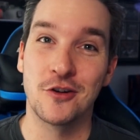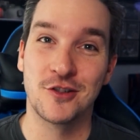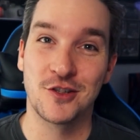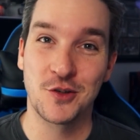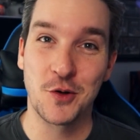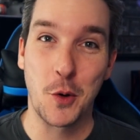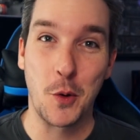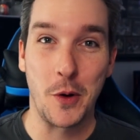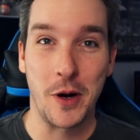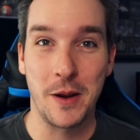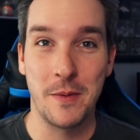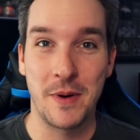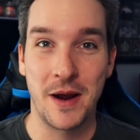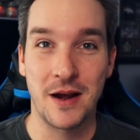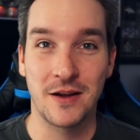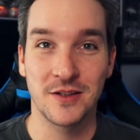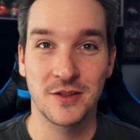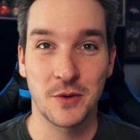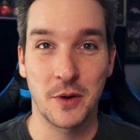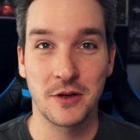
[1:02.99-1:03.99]
story
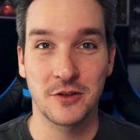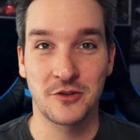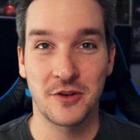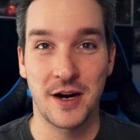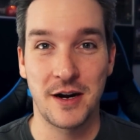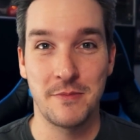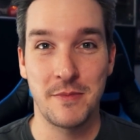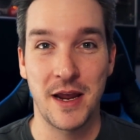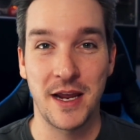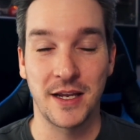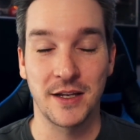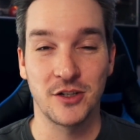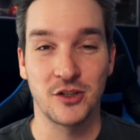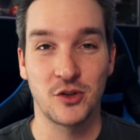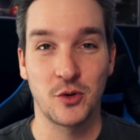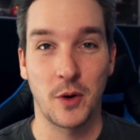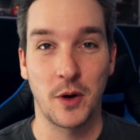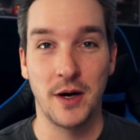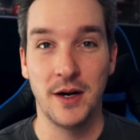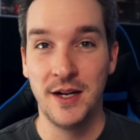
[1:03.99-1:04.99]
about, so I'll try and make it
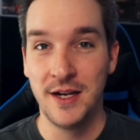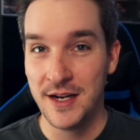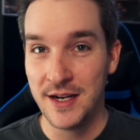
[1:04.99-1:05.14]
short.